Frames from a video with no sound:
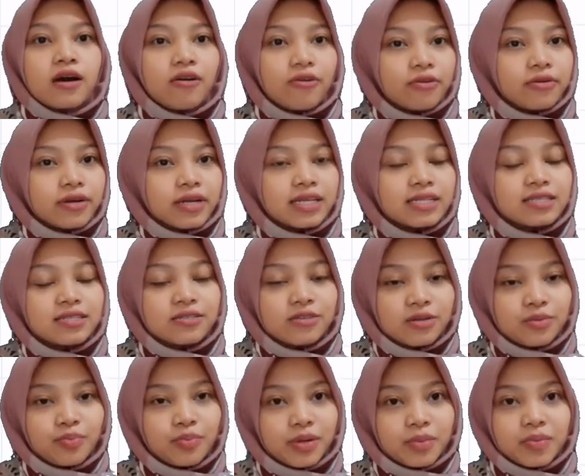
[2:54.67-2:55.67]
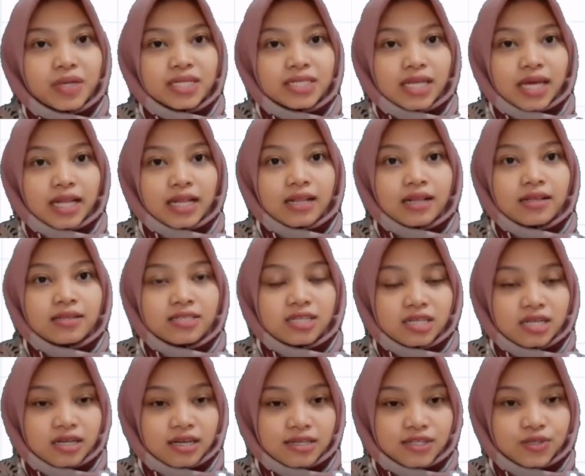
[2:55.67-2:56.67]
or is not permitted
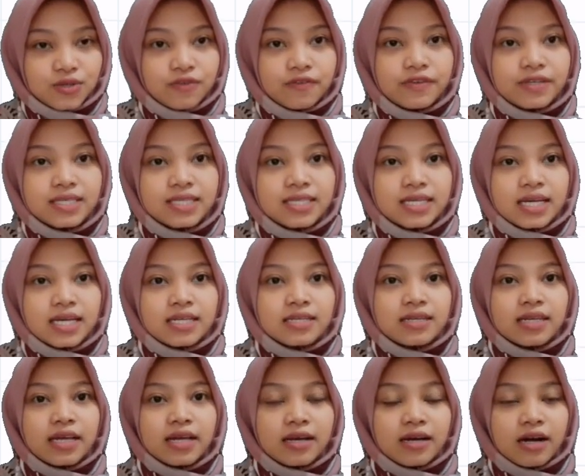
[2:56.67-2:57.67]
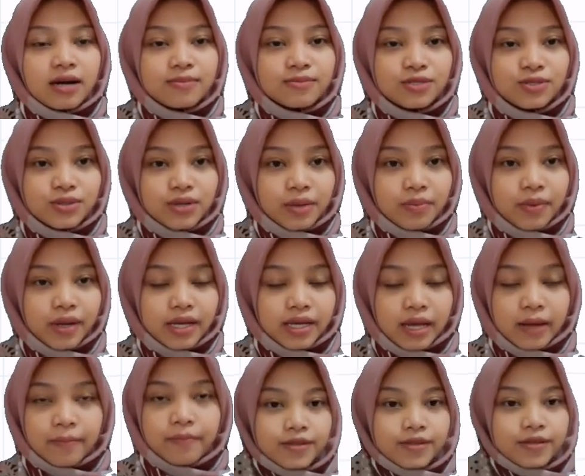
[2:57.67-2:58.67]
generate sufficient income to repay
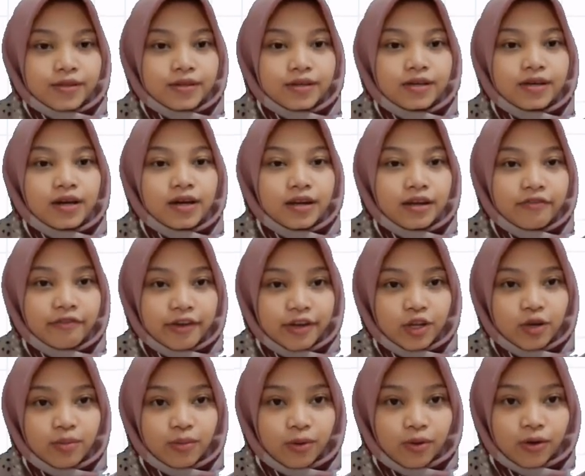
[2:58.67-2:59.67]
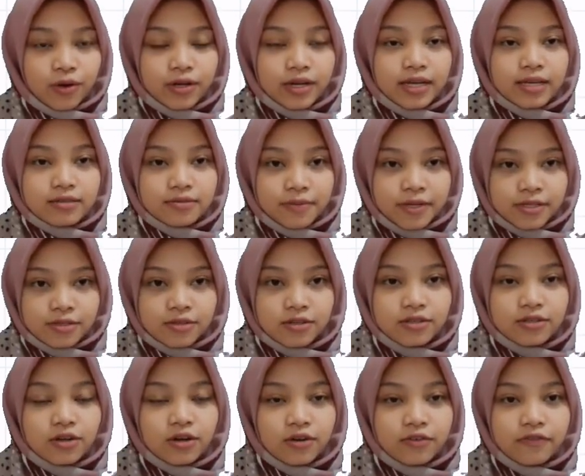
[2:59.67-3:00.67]
it. Revenue bond is a
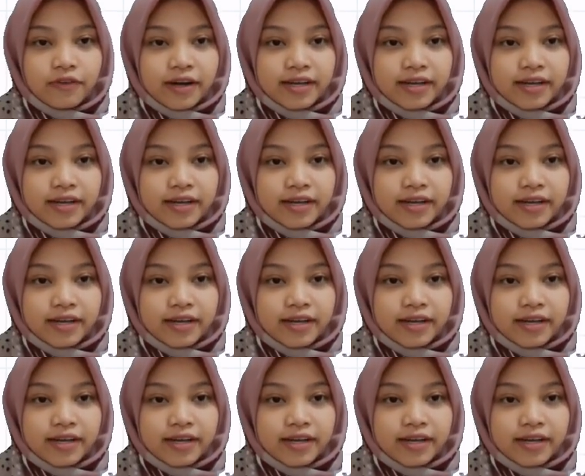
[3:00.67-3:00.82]
method of